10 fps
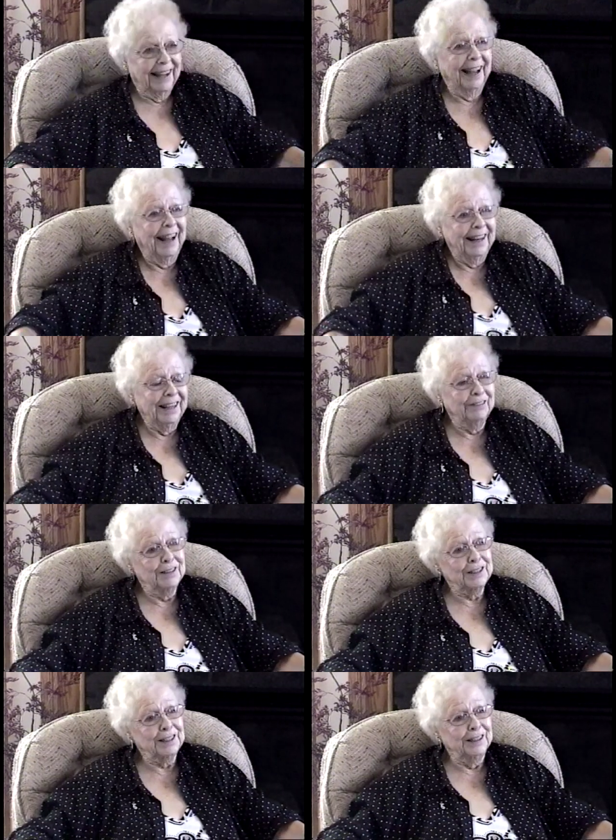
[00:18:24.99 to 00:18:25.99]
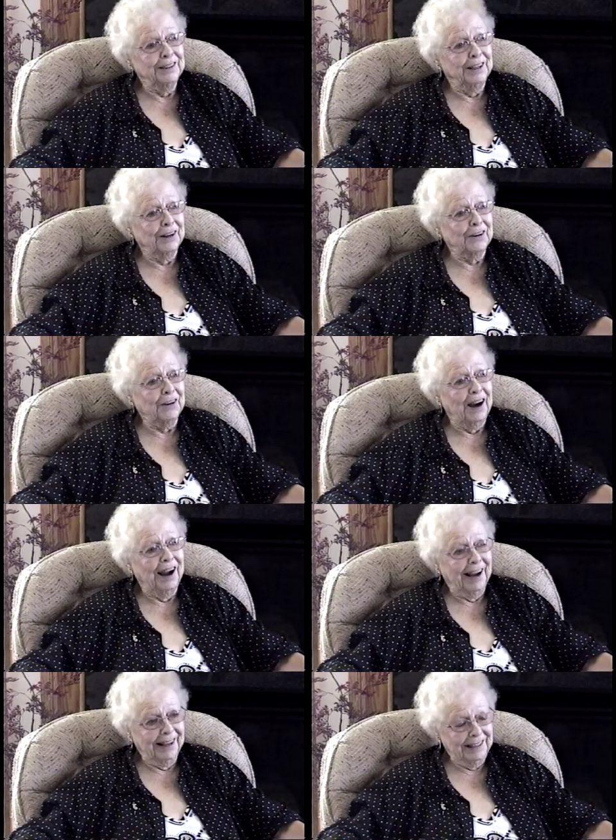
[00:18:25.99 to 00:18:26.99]
And he was sitting there
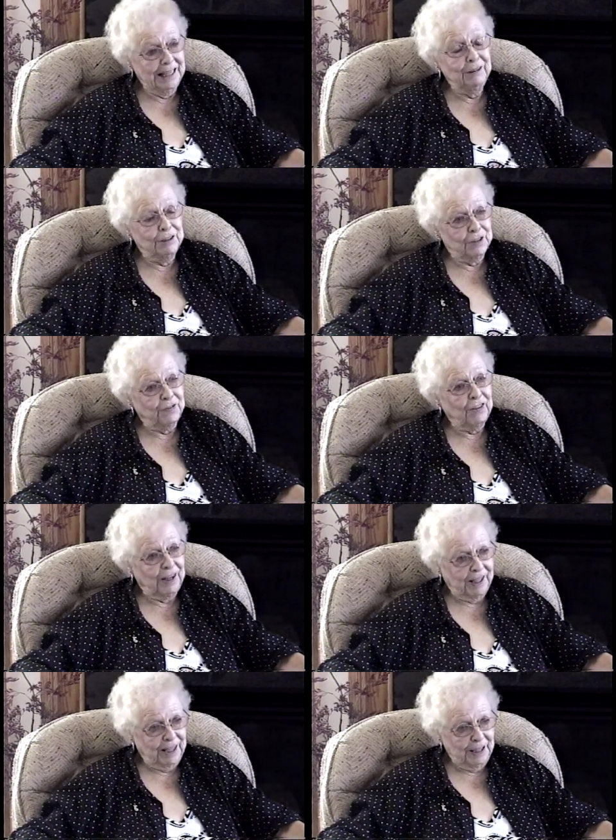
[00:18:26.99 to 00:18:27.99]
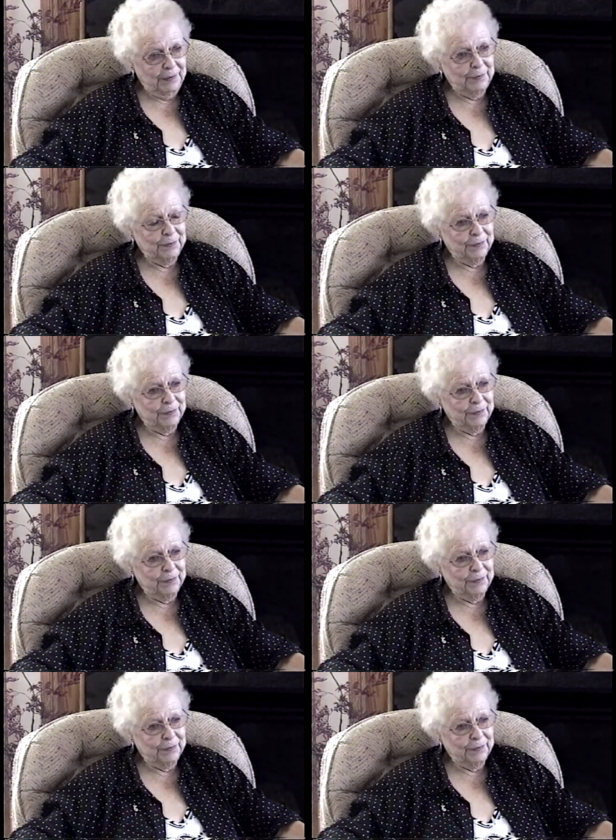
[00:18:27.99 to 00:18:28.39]
crying. He was funny.